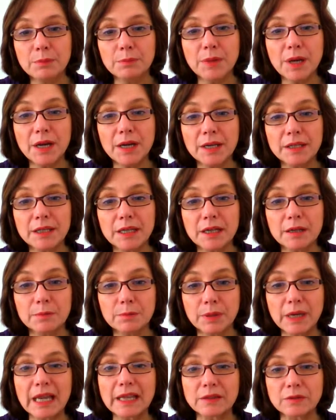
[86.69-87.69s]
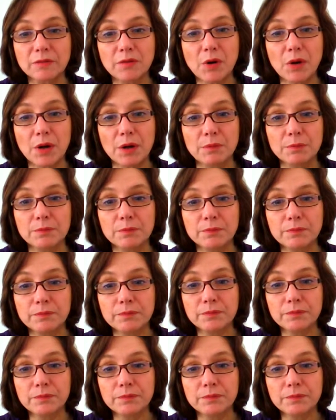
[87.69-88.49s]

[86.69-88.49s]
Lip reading: murder platform